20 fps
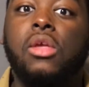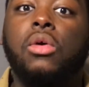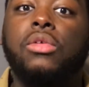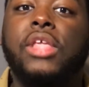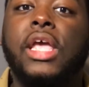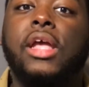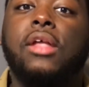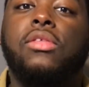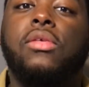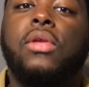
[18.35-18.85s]
You'll
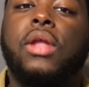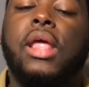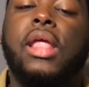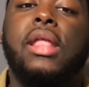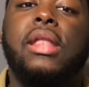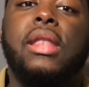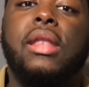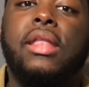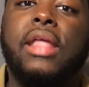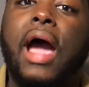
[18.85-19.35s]
take it to
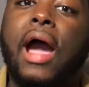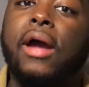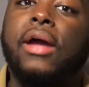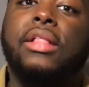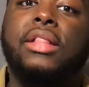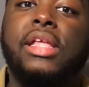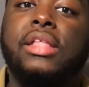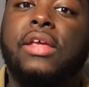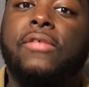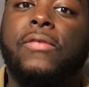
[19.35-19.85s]
an
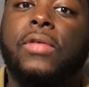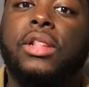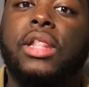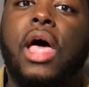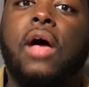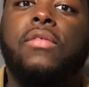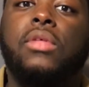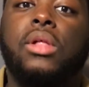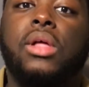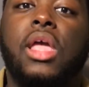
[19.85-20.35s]
entirely different
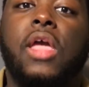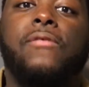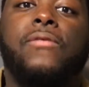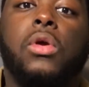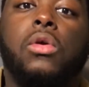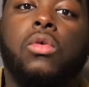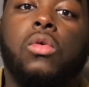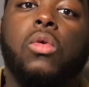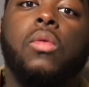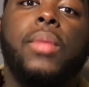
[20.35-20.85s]
level
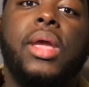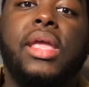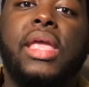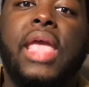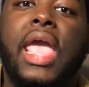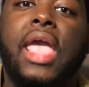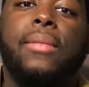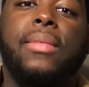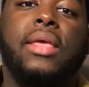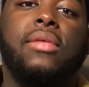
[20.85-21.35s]
if your grooming
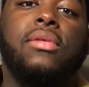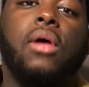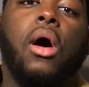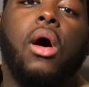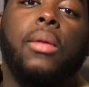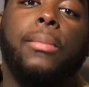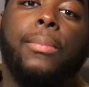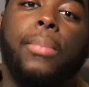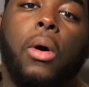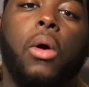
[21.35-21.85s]
game is
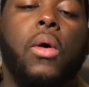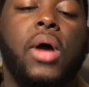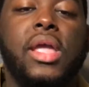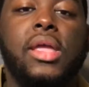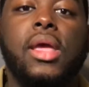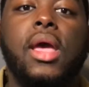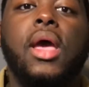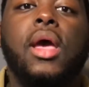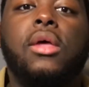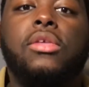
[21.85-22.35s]
on point.